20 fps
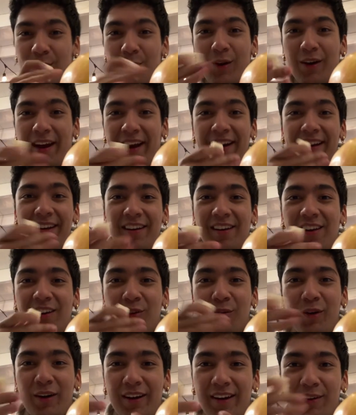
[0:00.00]
We're getting
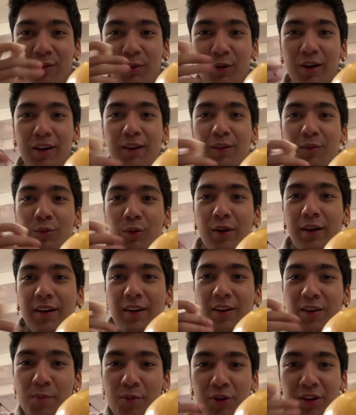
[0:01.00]
a we we're
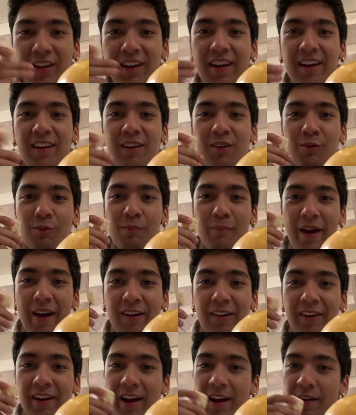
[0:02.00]
we're communicating
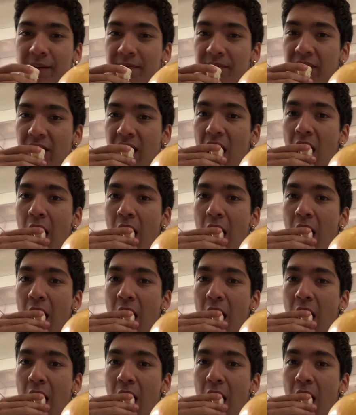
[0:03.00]
better now.